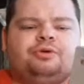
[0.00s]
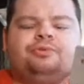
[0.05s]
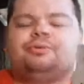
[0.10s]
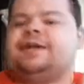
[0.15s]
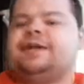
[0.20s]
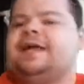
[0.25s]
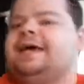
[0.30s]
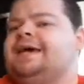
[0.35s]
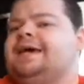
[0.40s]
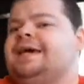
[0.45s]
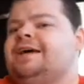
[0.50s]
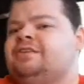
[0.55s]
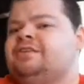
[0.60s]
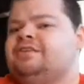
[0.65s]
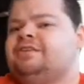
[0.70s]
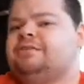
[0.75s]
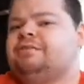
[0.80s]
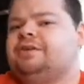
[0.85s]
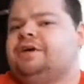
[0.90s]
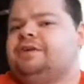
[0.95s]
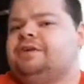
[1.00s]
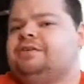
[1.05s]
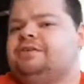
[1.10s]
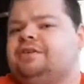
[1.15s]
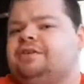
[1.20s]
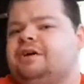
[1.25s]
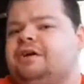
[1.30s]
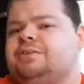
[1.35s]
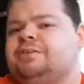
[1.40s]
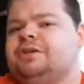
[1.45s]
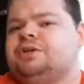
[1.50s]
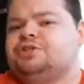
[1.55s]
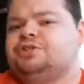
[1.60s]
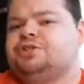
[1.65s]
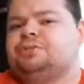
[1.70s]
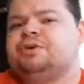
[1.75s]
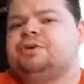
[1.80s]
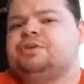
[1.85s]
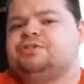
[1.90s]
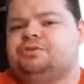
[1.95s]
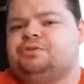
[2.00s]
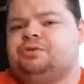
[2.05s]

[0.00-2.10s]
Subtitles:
Renee Estevez, she plays a